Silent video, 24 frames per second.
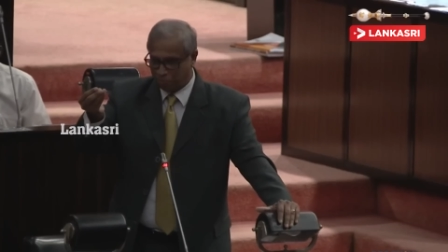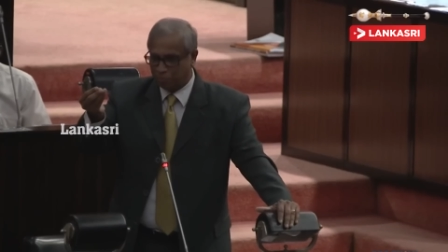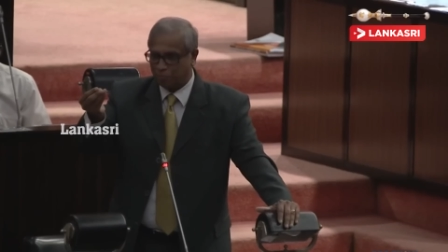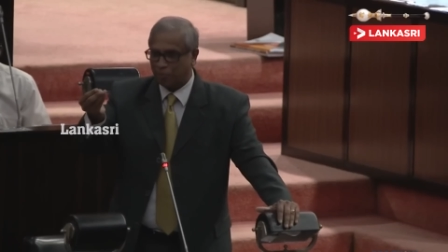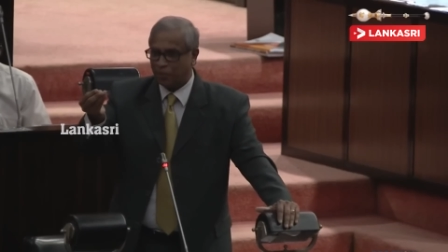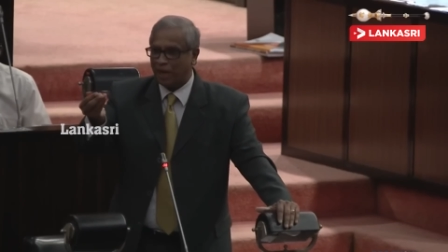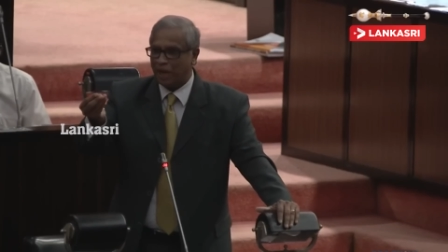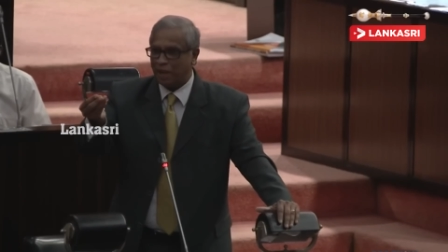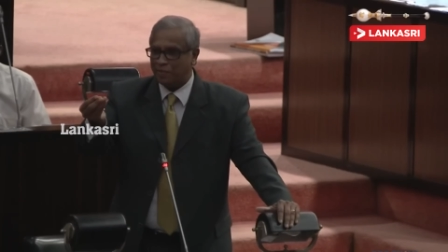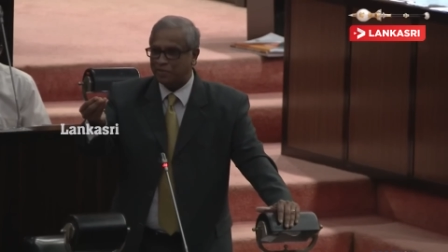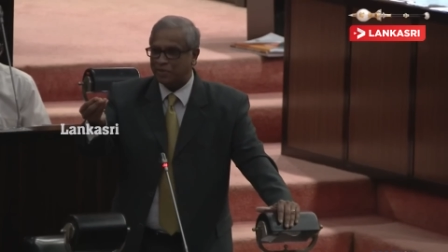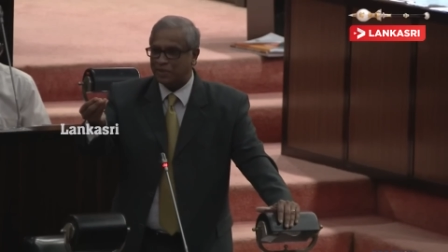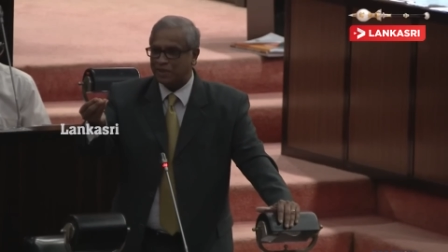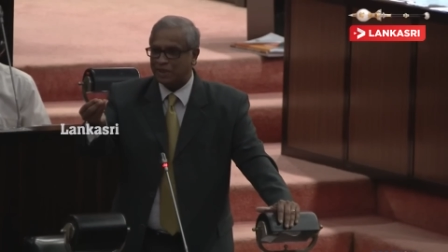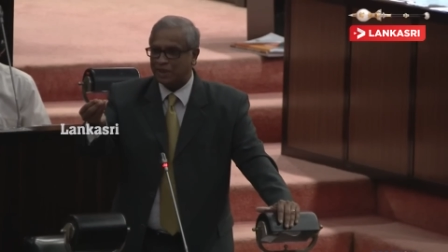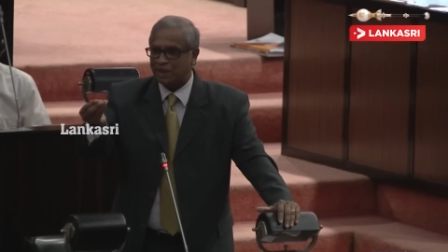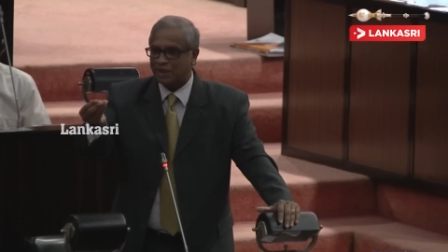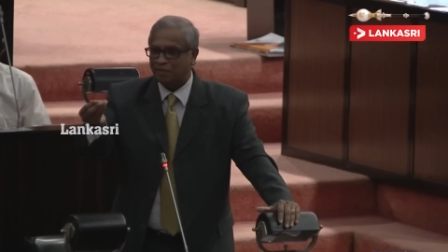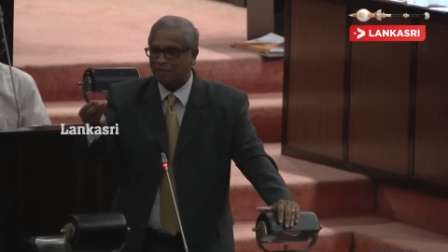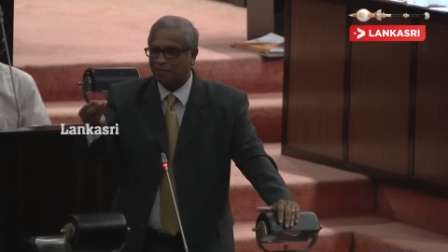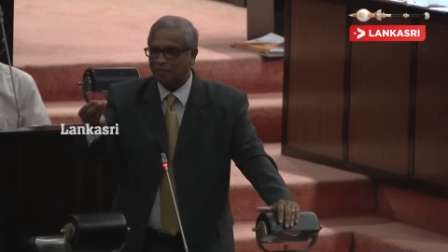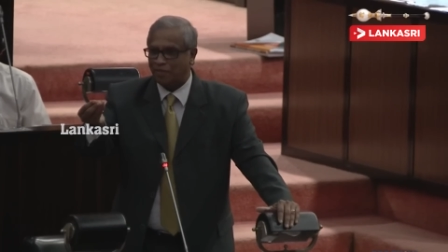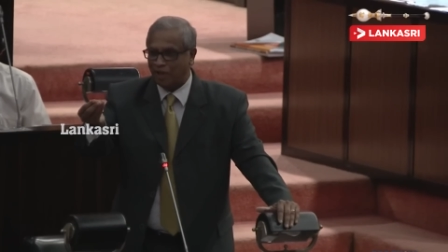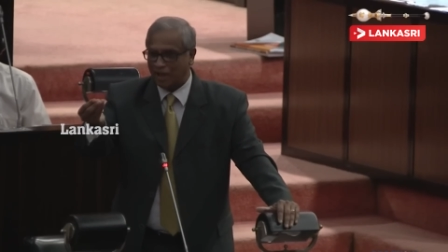Perhaps
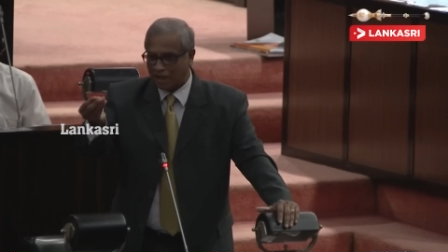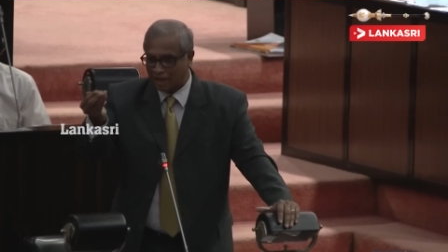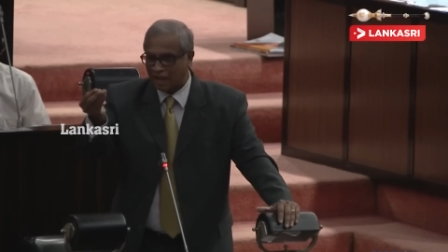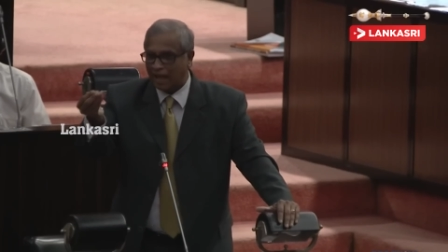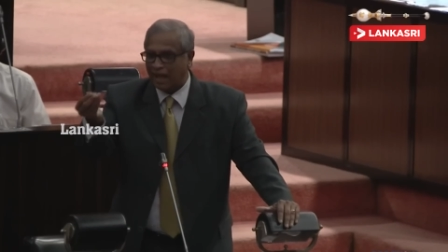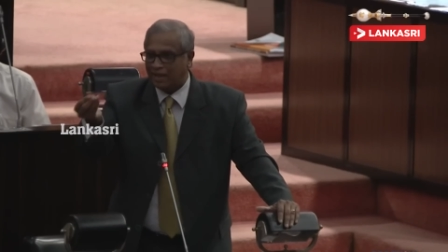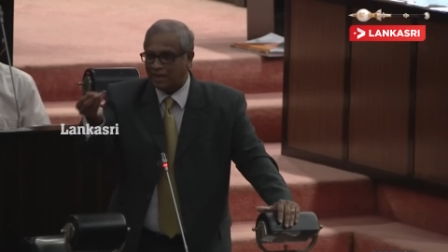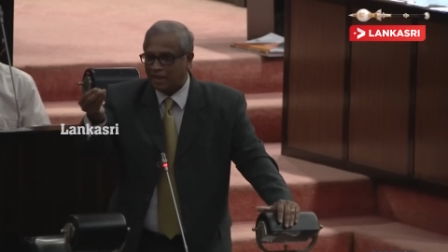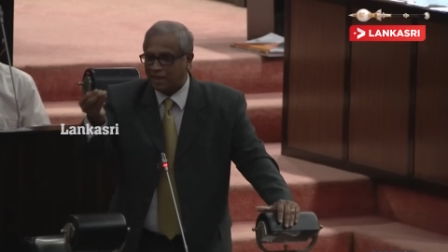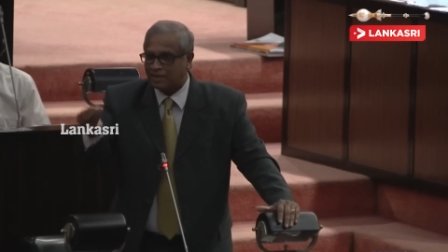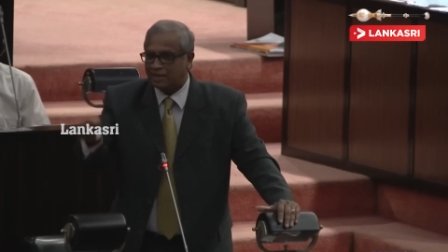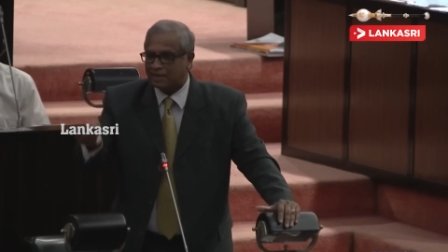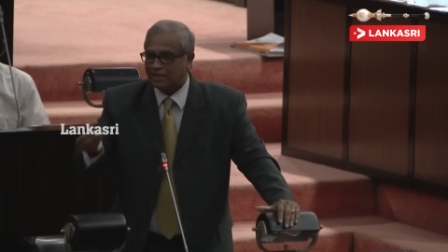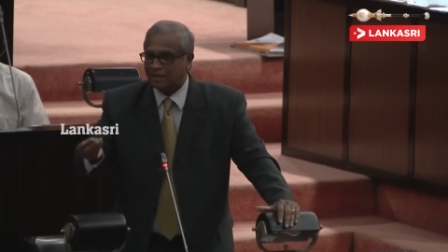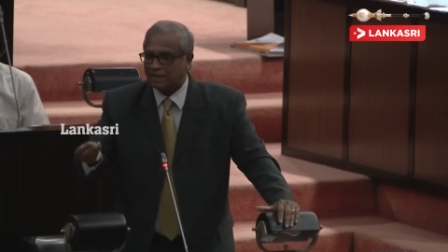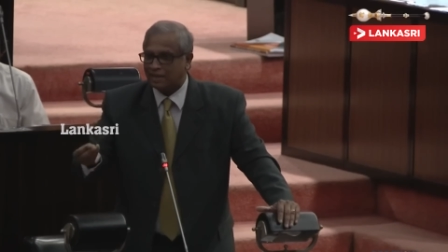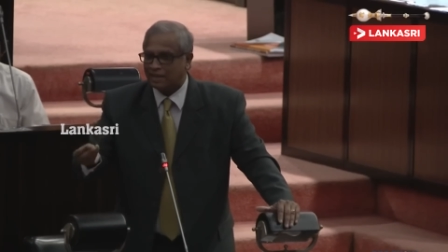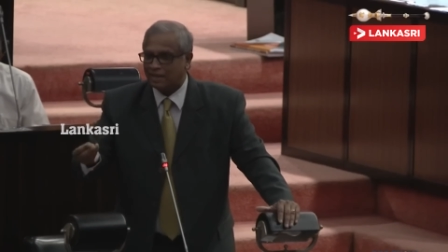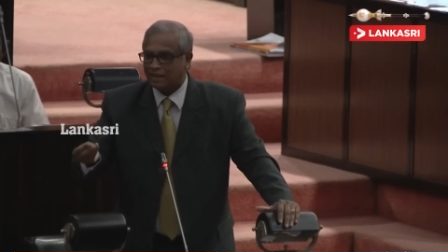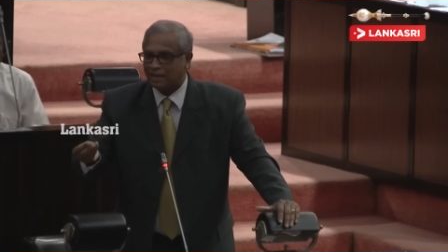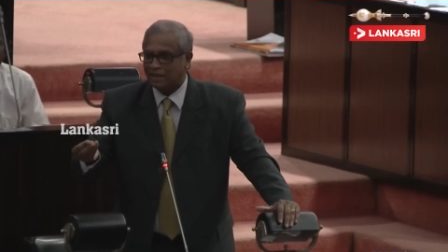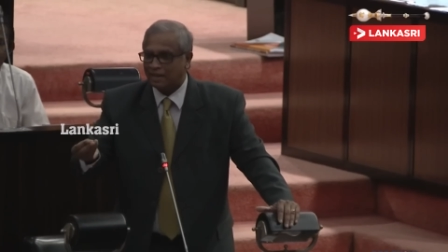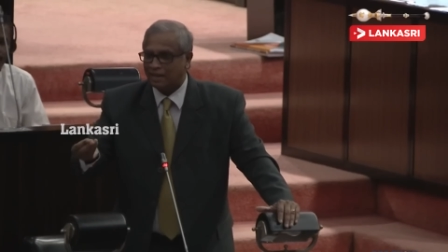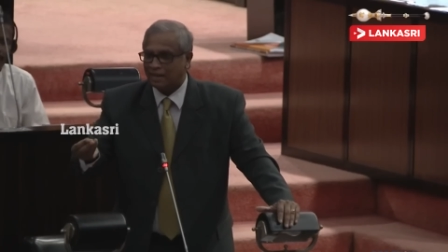work like this.
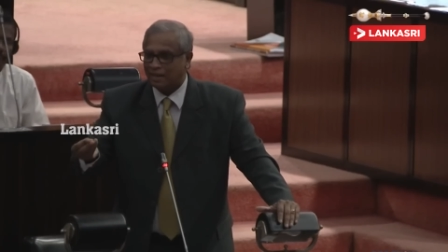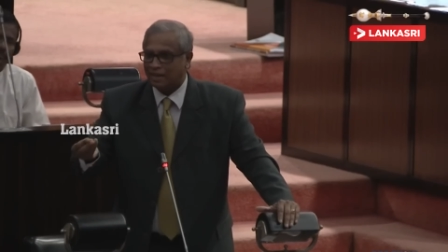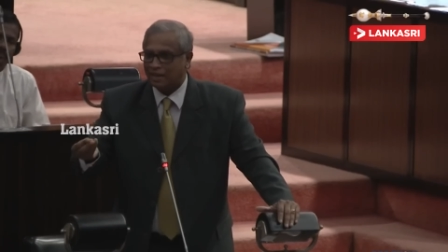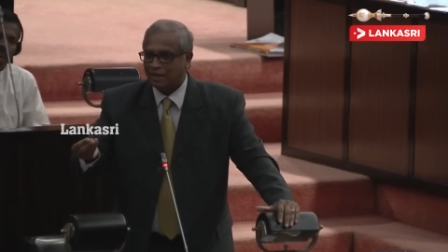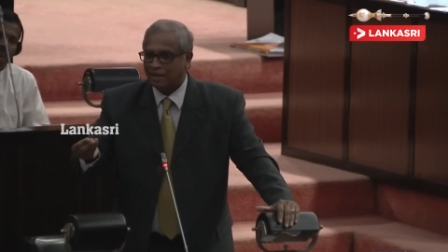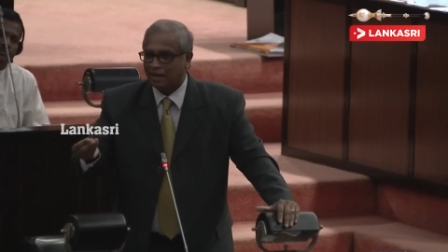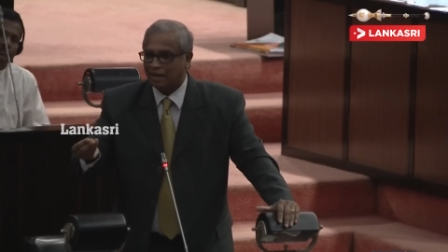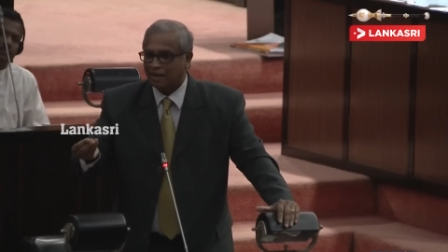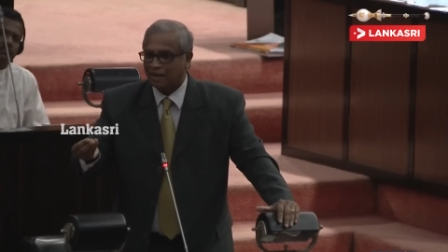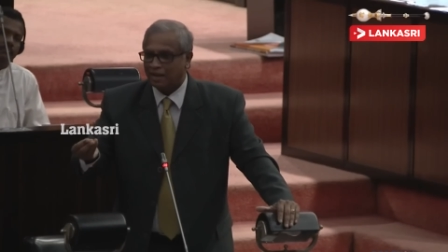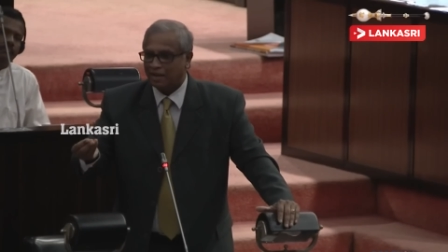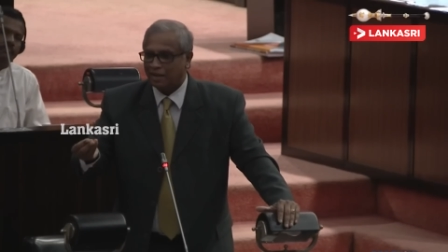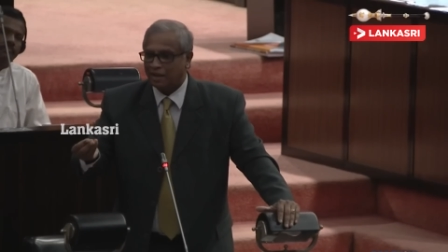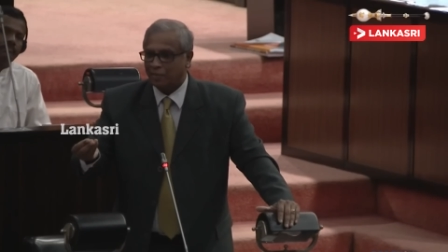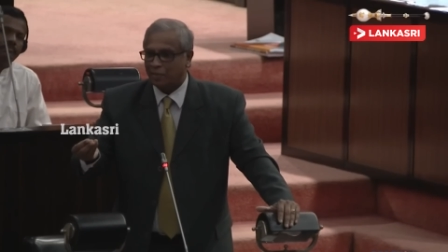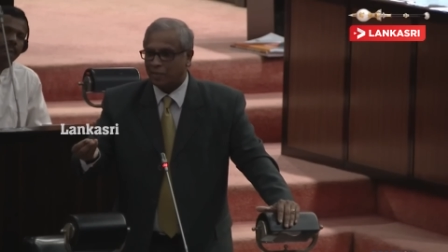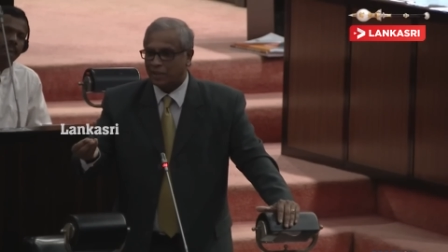The